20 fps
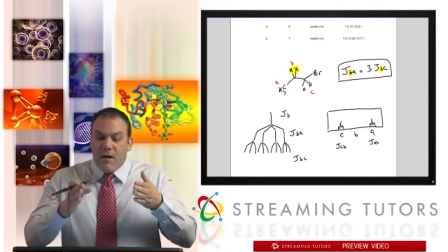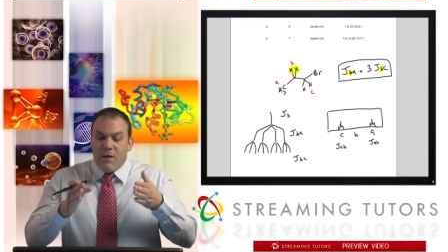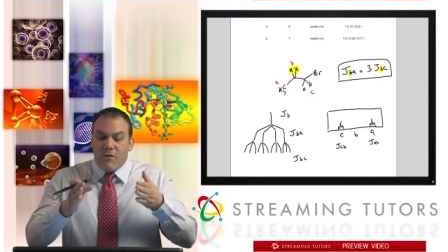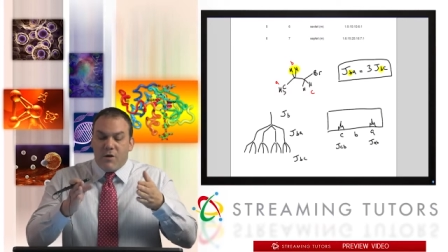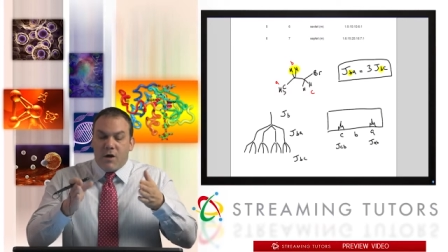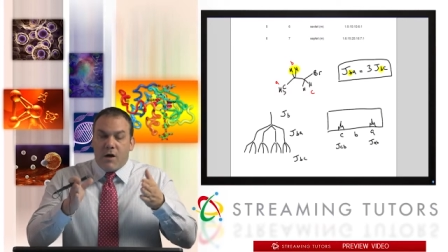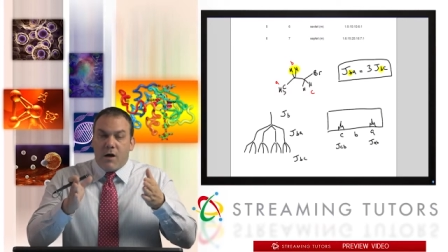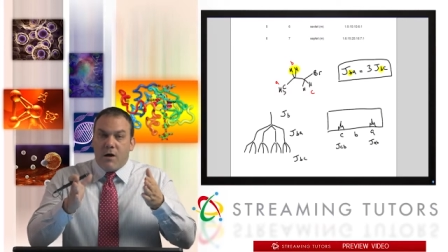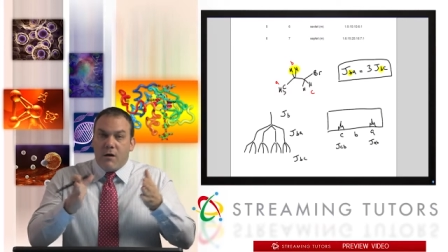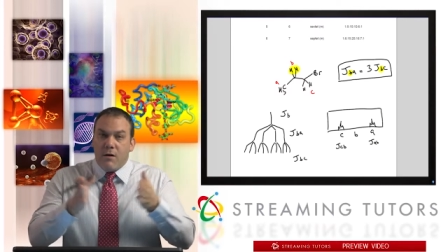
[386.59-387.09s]

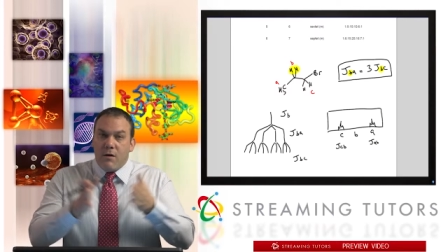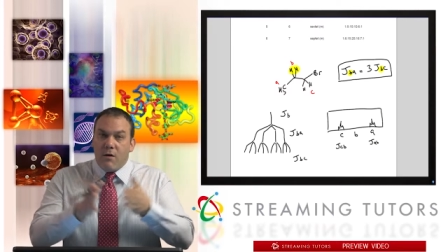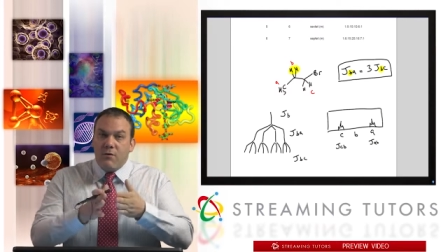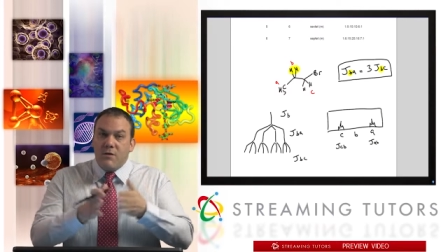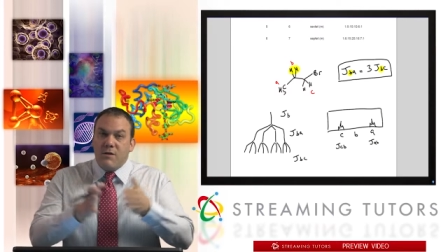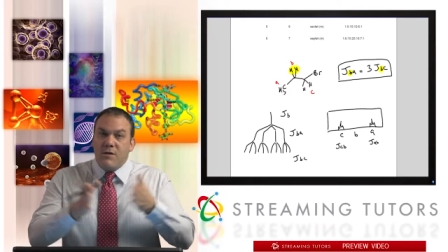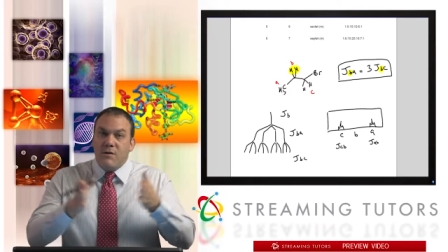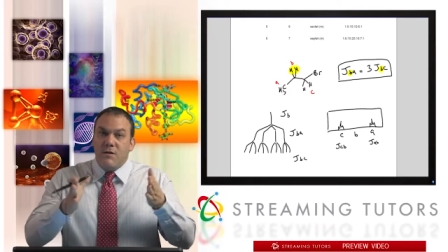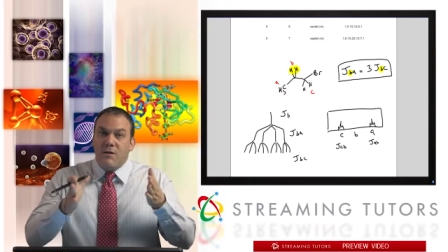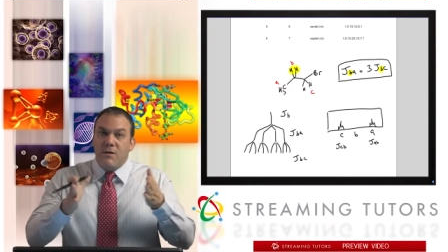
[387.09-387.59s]
the
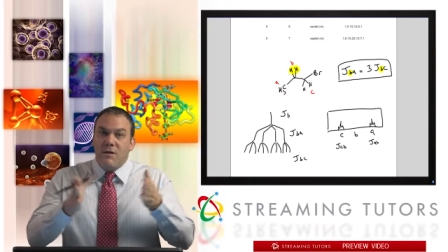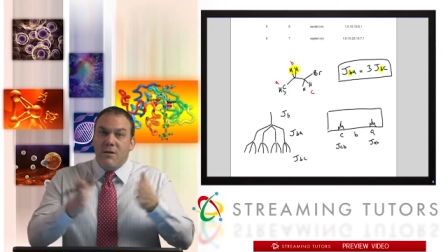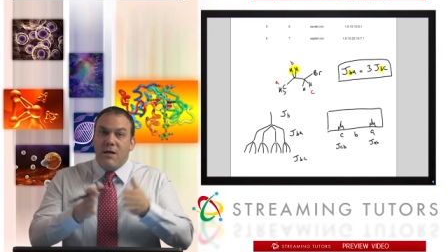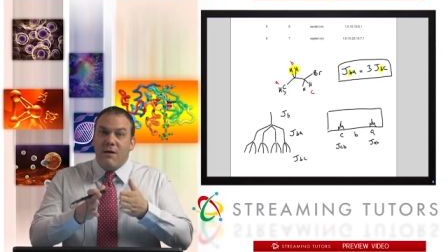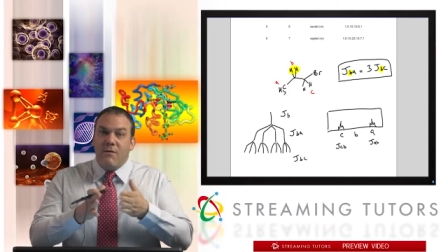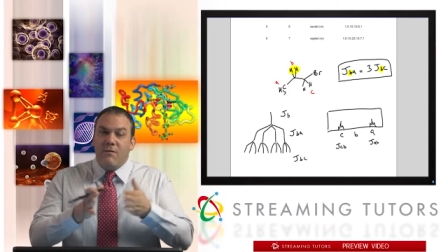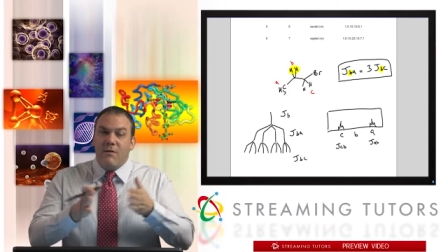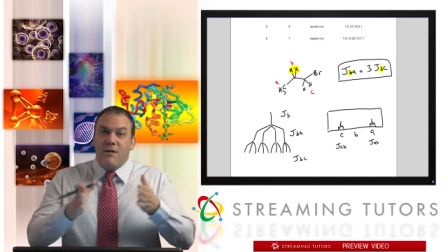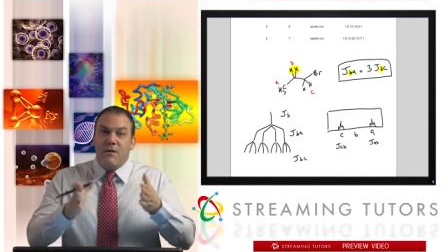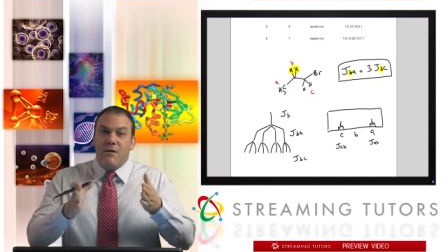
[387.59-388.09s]
closer the,
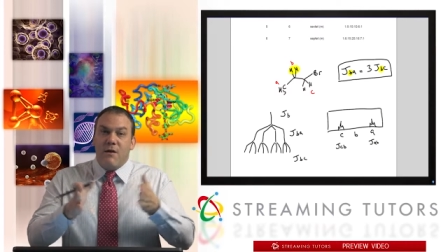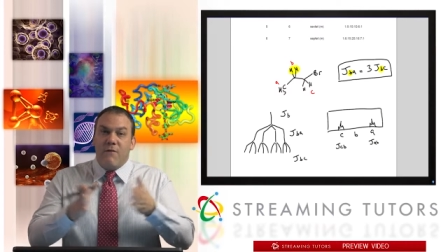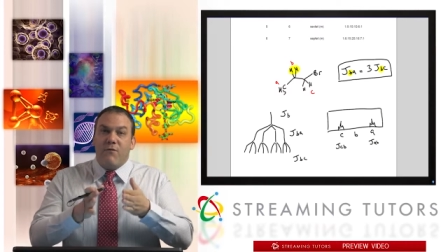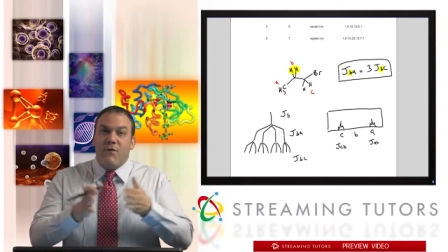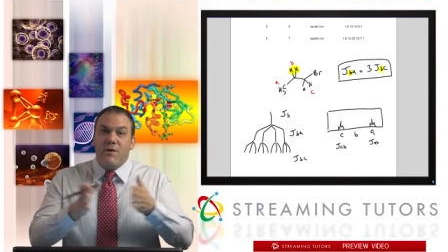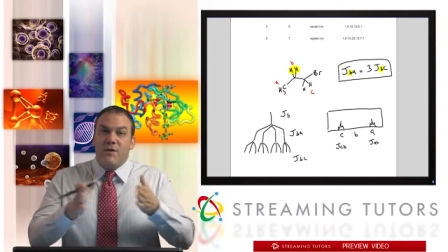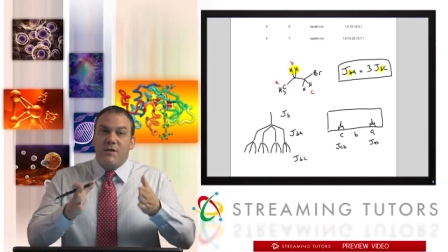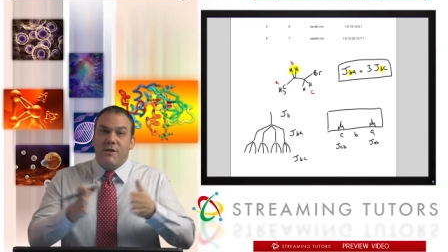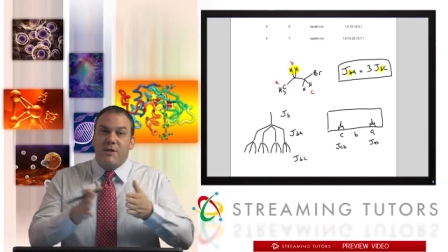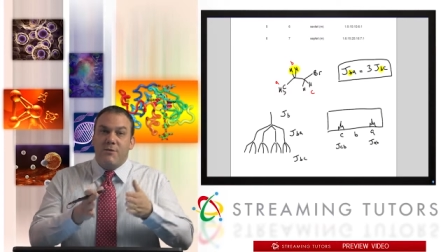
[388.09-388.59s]
di the
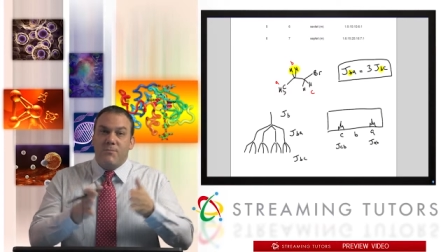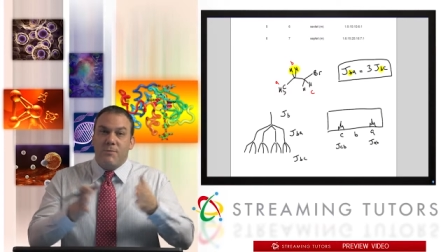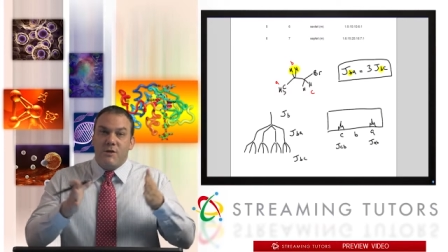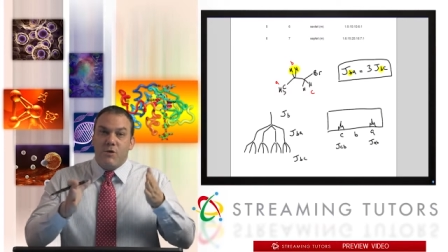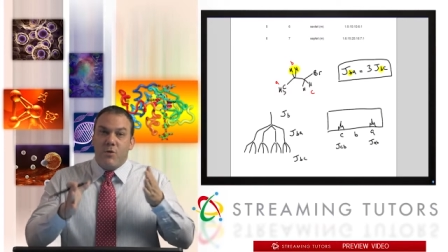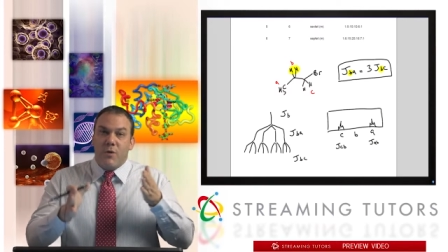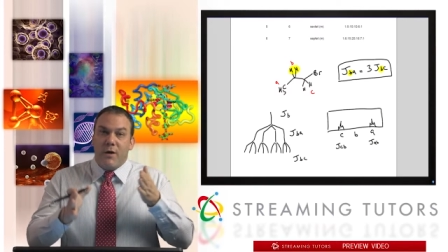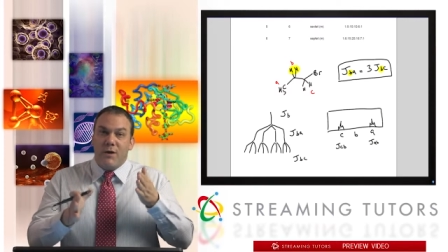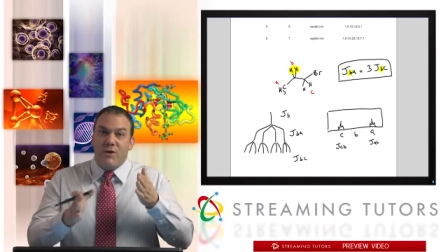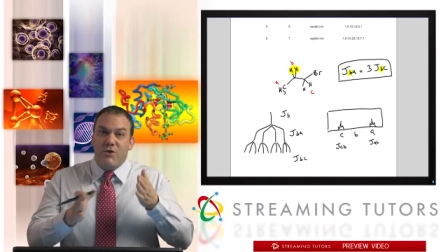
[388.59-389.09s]
difference is
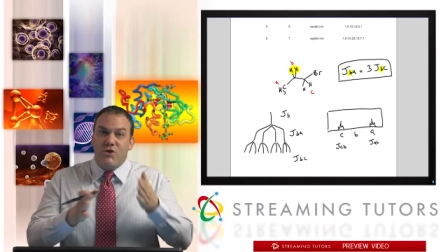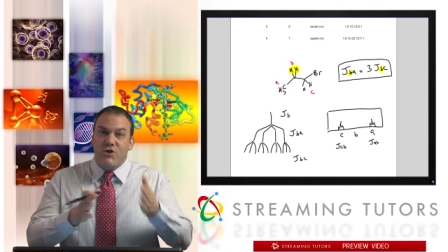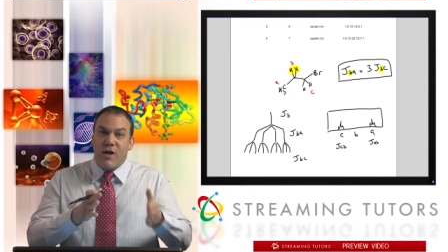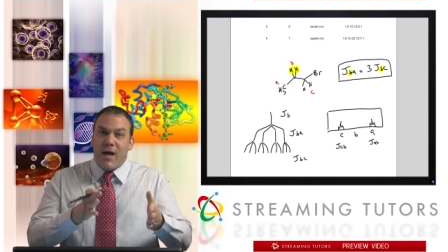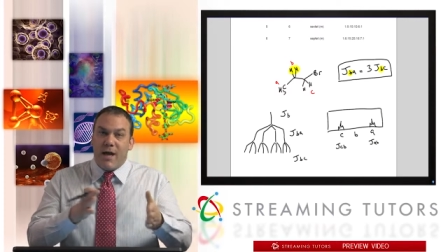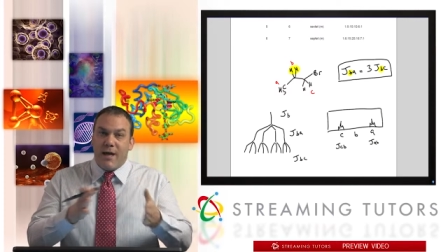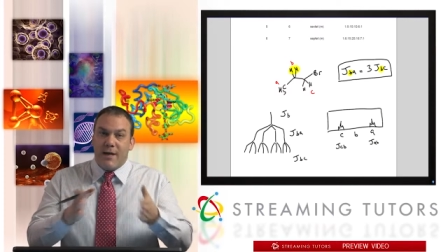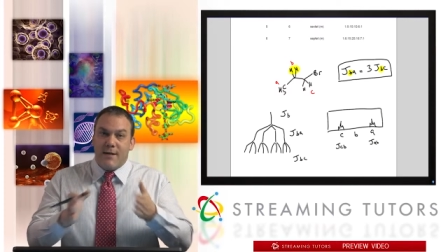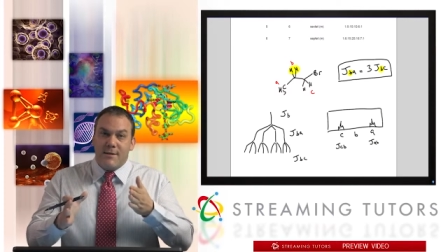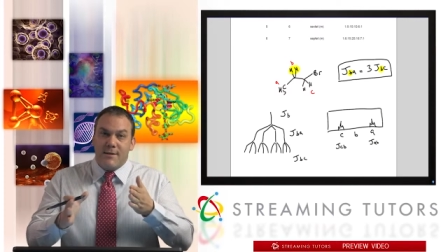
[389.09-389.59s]
between
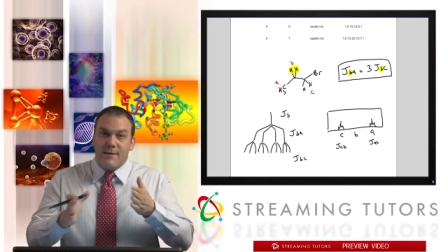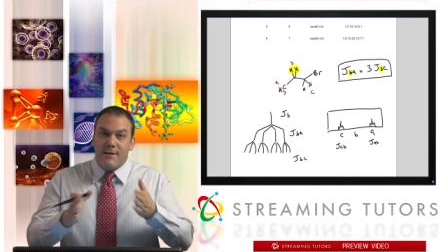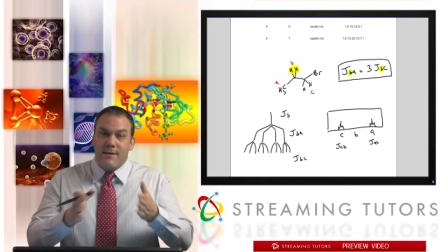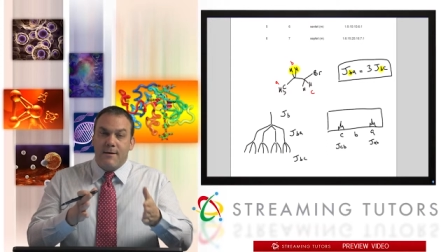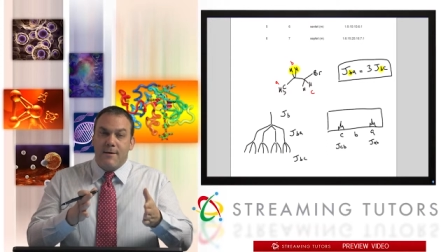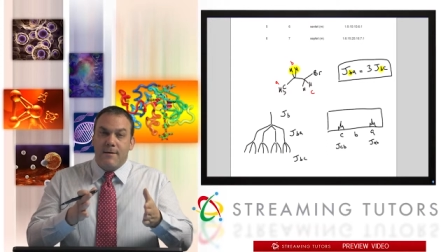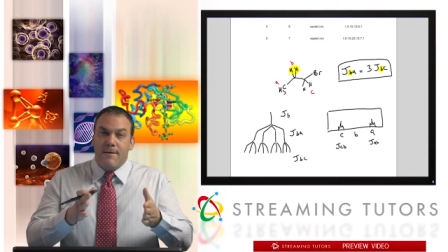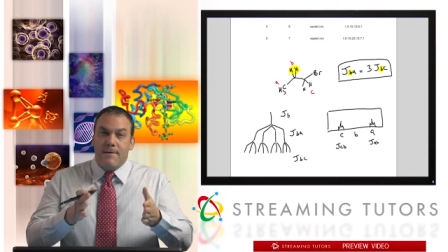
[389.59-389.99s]
J's,